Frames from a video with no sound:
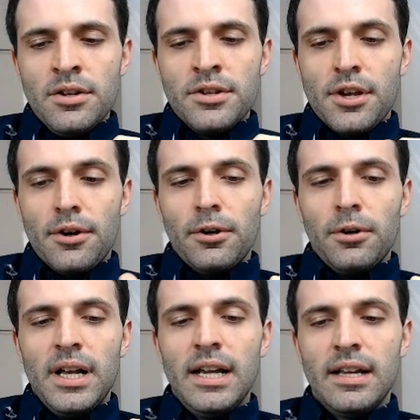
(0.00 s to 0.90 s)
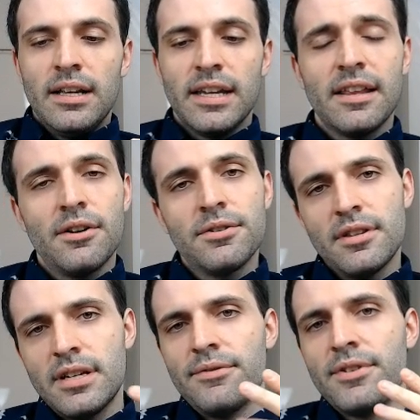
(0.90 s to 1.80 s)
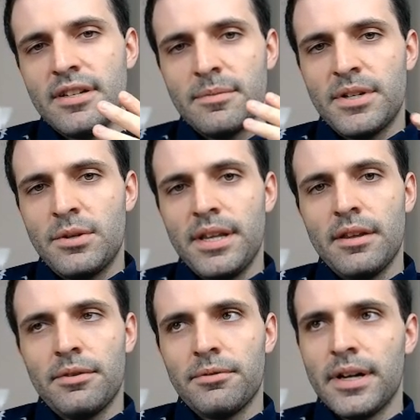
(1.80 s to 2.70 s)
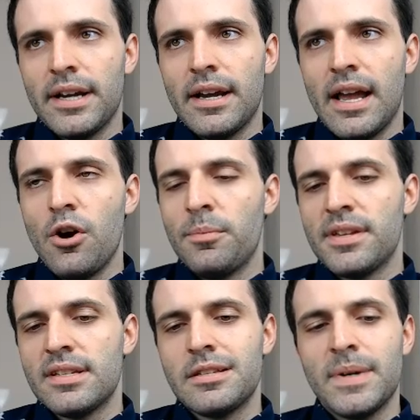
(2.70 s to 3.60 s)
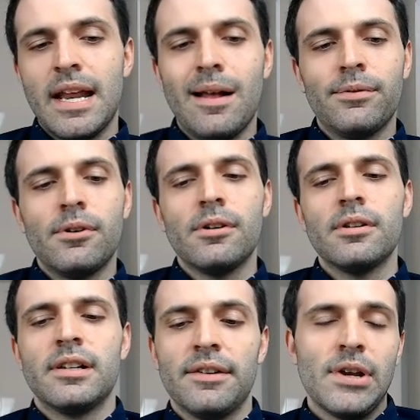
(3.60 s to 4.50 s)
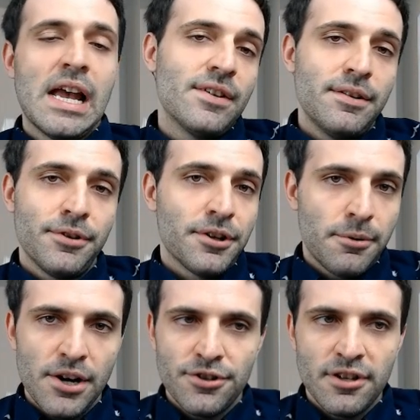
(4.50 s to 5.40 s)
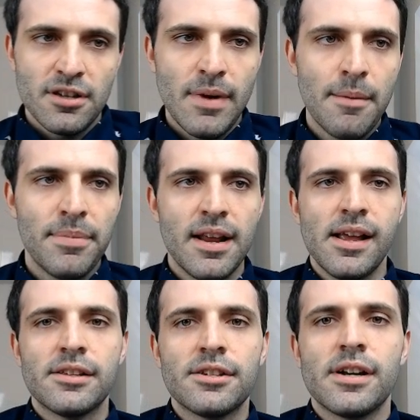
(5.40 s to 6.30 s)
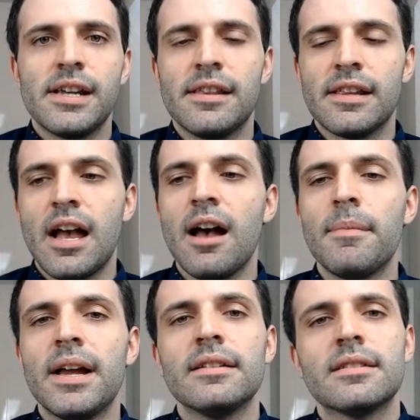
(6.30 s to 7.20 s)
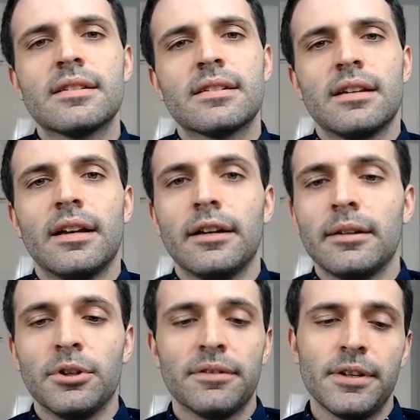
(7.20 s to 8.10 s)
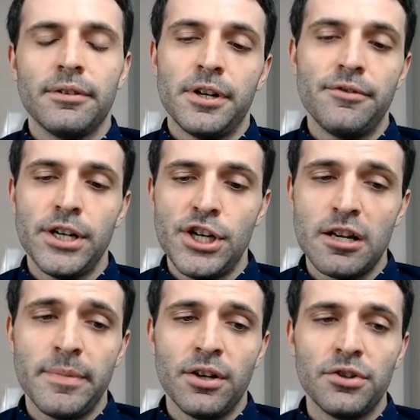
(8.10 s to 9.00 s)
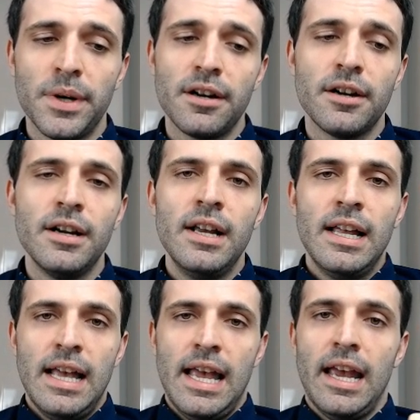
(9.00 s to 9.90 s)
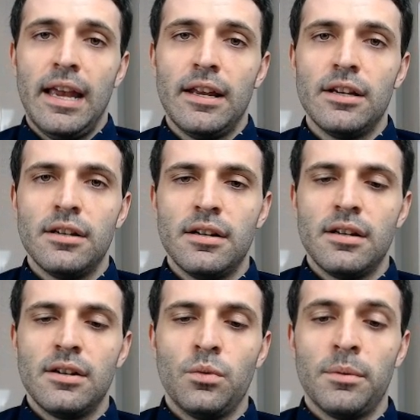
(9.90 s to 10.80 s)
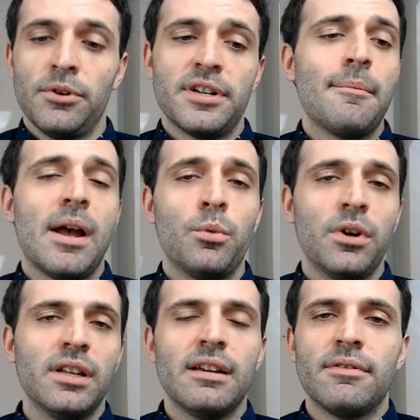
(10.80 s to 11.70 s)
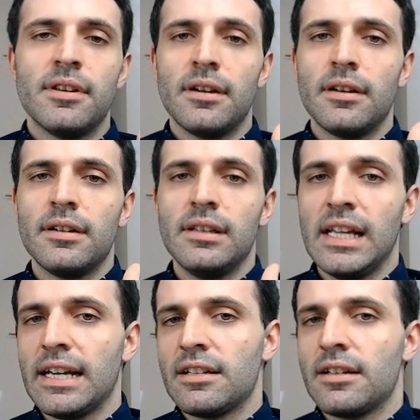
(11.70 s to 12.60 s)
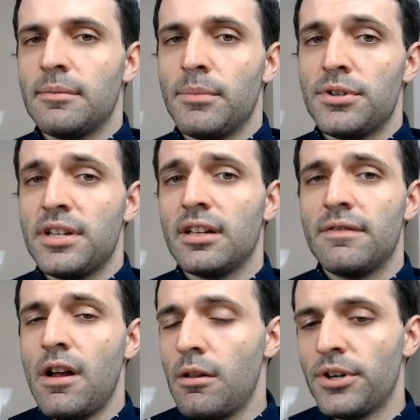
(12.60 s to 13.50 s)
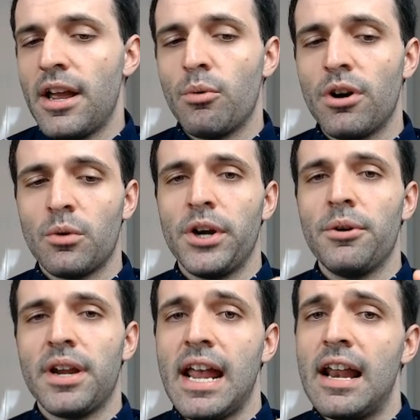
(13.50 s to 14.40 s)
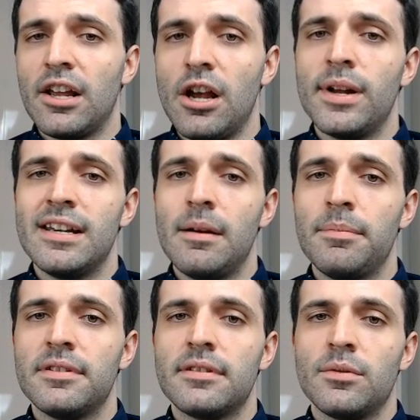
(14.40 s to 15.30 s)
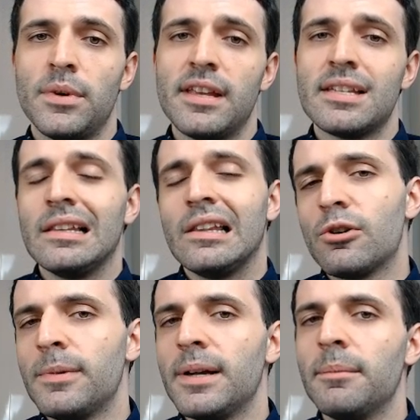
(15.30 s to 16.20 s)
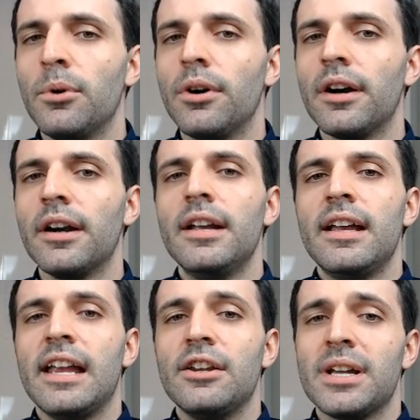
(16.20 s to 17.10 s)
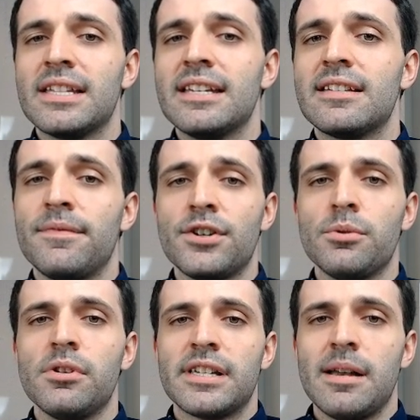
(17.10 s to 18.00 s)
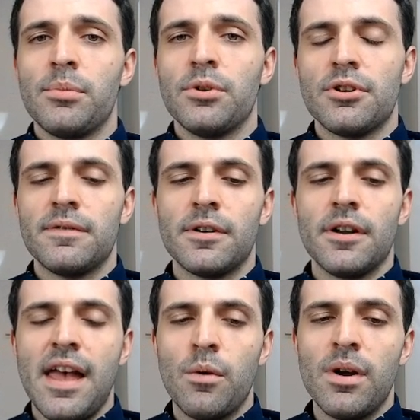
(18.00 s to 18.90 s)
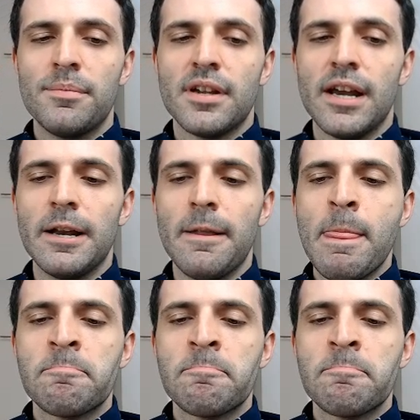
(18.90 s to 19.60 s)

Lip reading: So yeah, those are the differences between the three. I hope this has been helpful. If you have any further questions, I'm happy to answer any in the comments, or feel free to reach out to me on Twitter. And one more time, I will leave the link to the Mozilla Developer Network where you can kind of go in depth with this a little bit more, and you can see some visual examples over on that website.